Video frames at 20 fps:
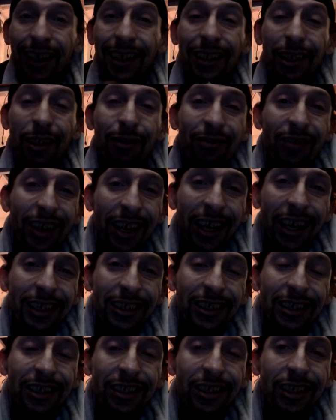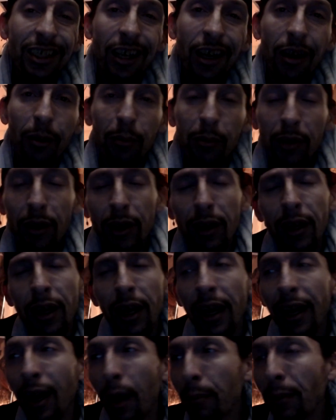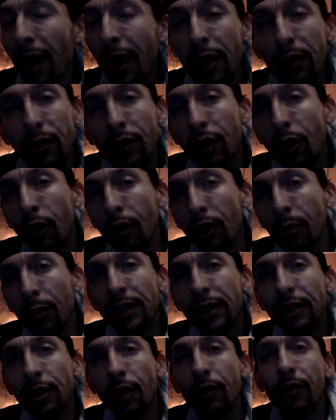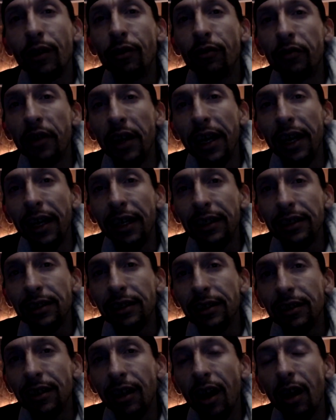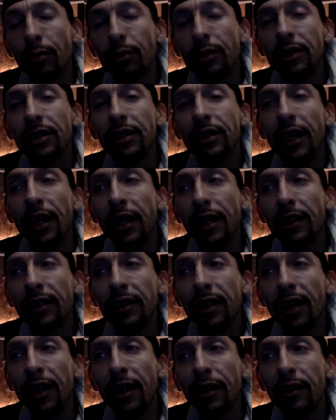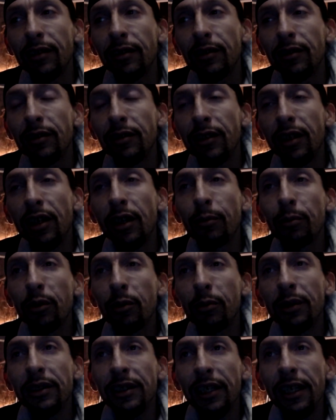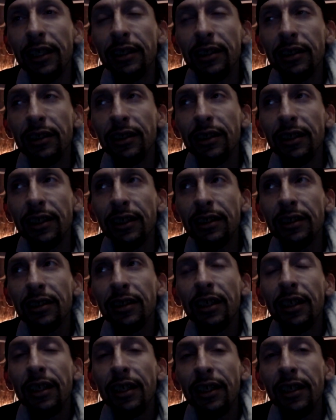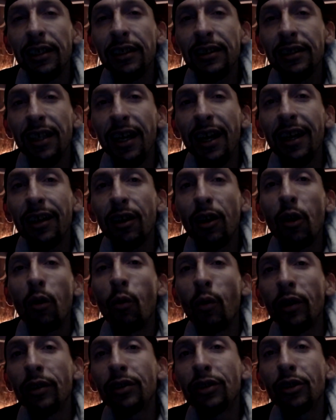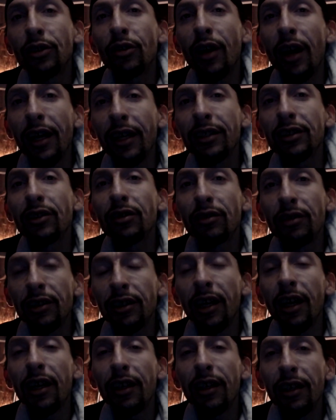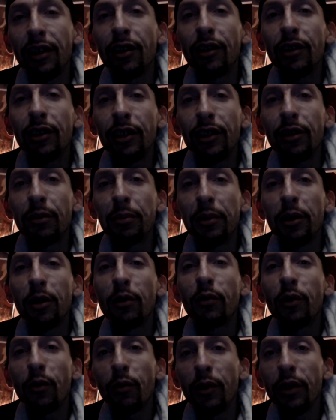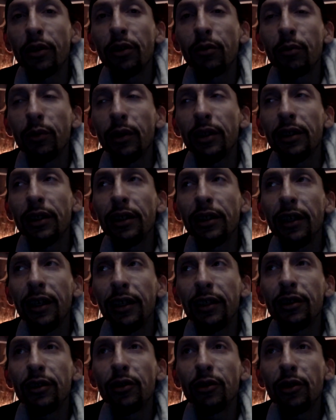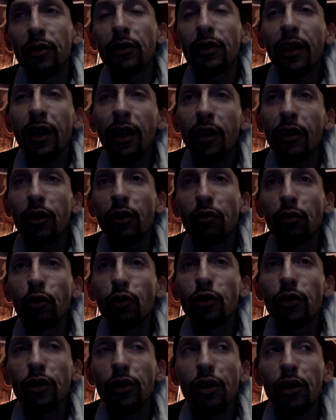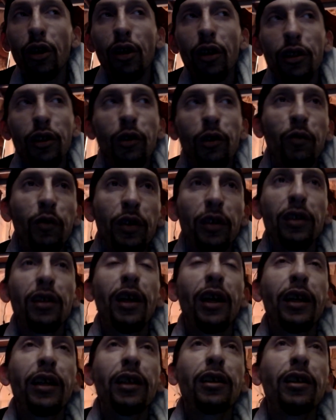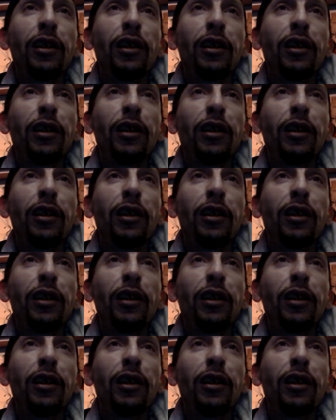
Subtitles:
advanced gem. And I'm not even calling myself advanced. I'm just saying that the implementation of this is like once you're actually kind of in a bit of a rhythm with it, and you kind of cruising along, you feel like